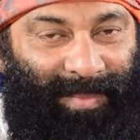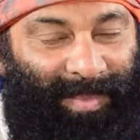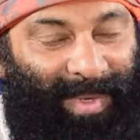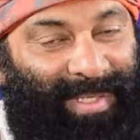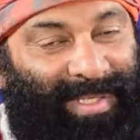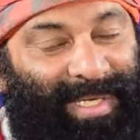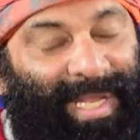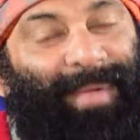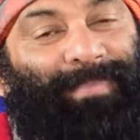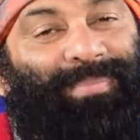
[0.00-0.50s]

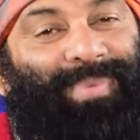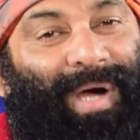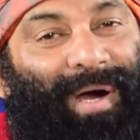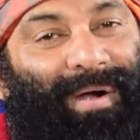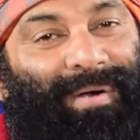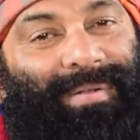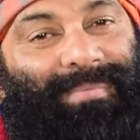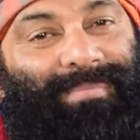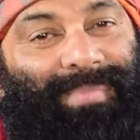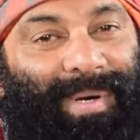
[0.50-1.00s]
But deep
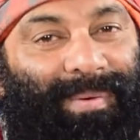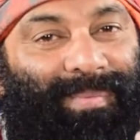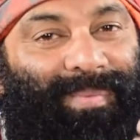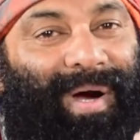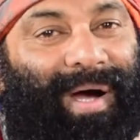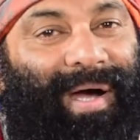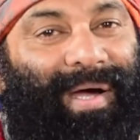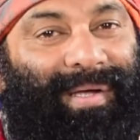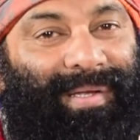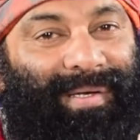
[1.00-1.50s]
down in my
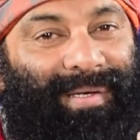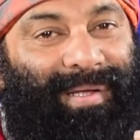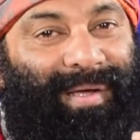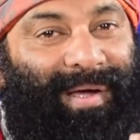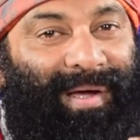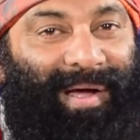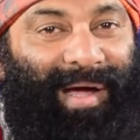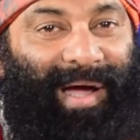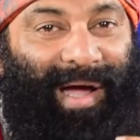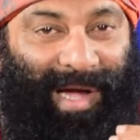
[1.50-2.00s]
mind,
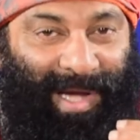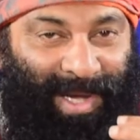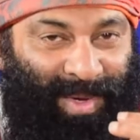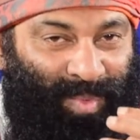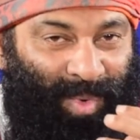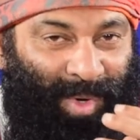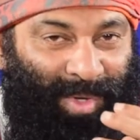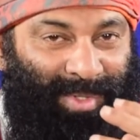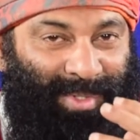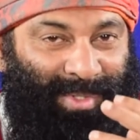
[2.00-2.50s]
I
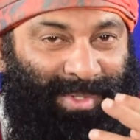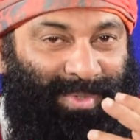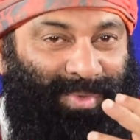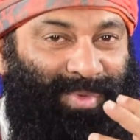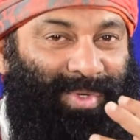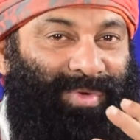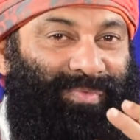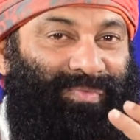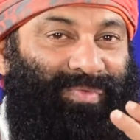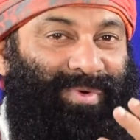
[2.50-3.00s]
wanted to do
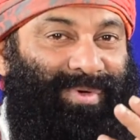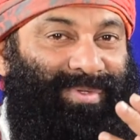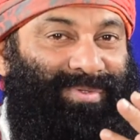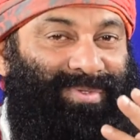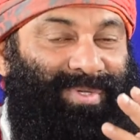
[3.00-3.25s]
it for a